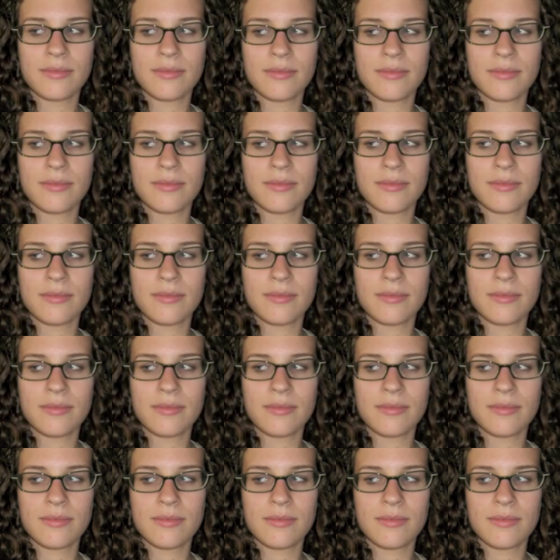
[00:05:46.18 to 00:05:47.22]

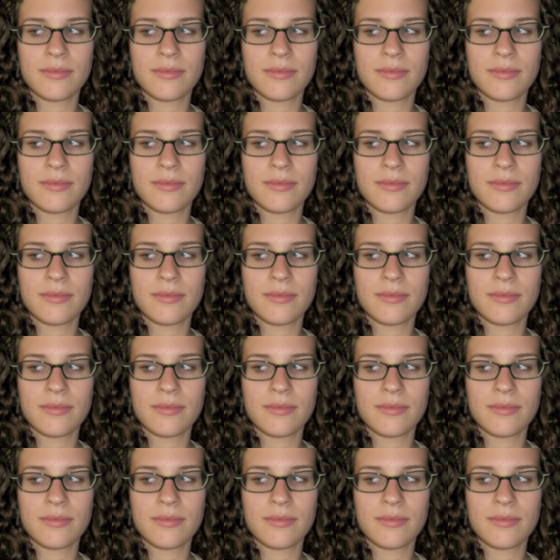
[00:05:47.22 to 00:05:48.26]

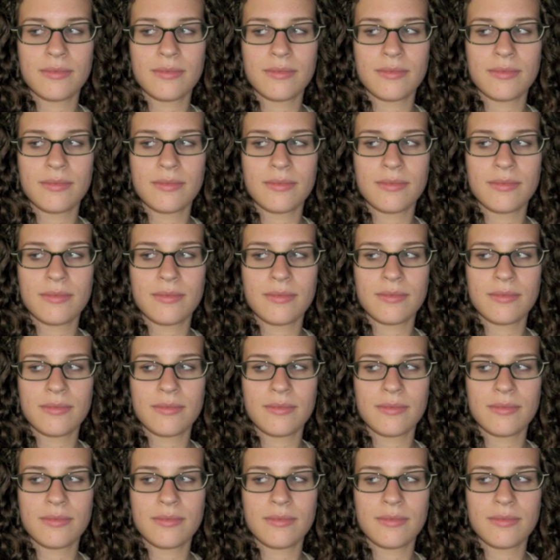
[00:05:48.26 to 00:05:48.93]
[no speech]